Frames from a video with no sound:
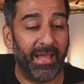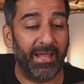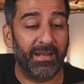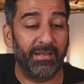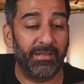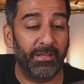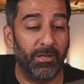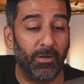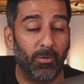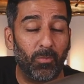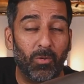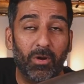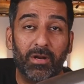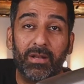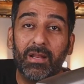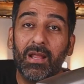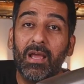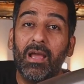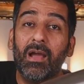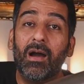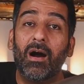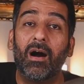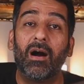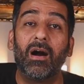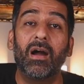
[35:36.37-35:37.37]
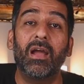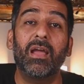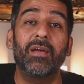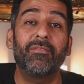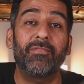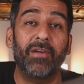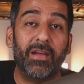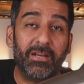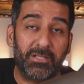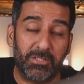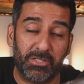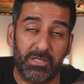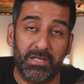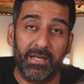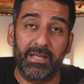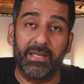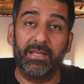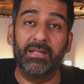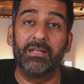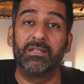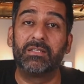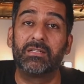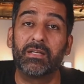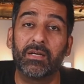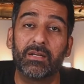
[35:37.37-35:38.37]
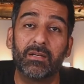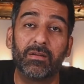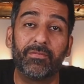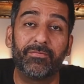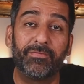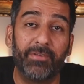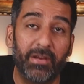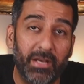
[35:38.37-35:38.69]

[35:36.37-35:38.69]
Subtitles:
and you know what, I have actually done